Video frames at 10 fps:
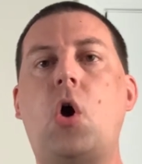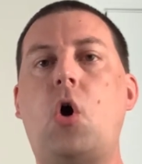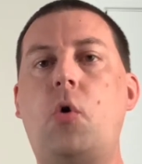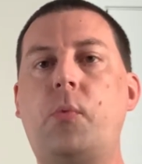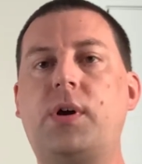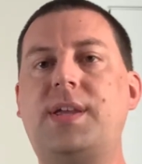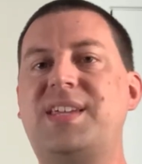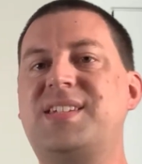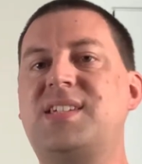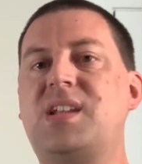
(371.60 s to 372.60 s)
Homework
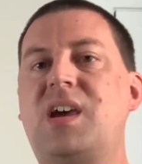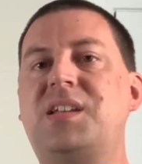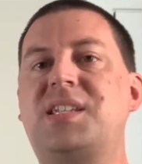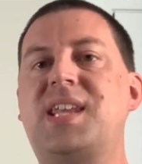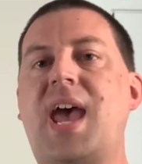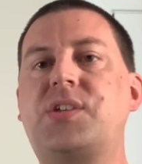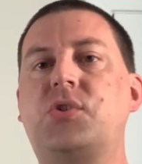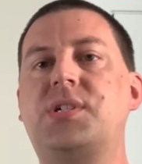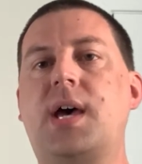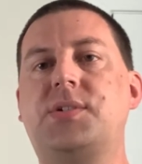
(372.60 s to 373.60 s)
is assigned as
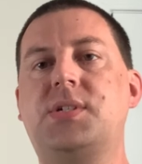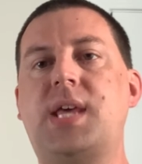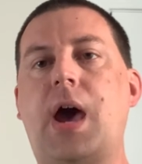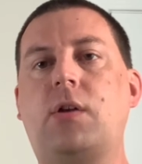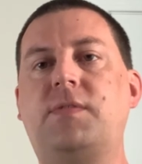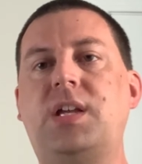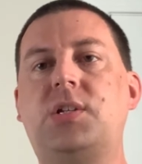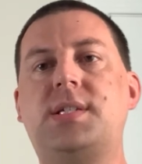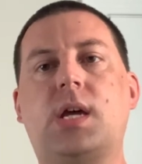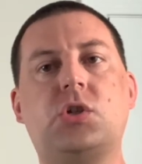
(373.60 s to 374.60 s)
exercises out of
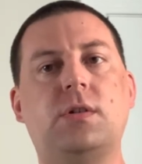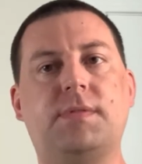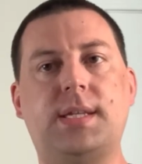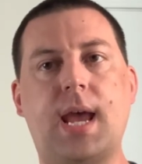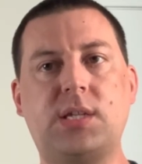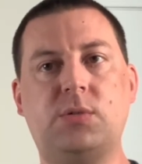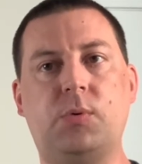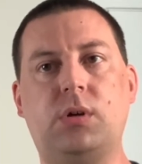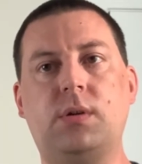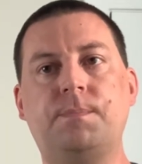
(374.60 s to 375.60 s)
each section of the
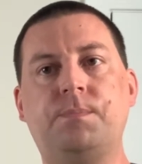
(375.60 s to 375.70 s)
textbook,